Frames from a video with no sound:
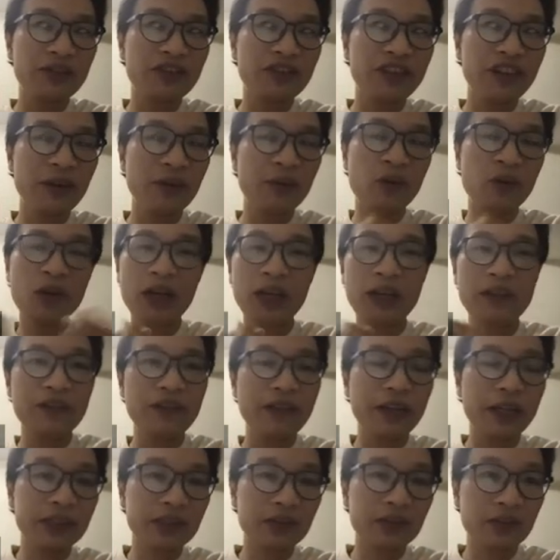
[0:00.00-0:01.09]
framework and
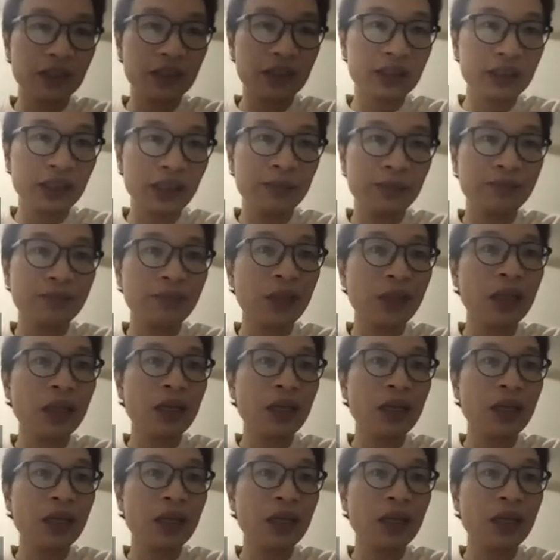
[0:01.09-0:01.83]
vice versa,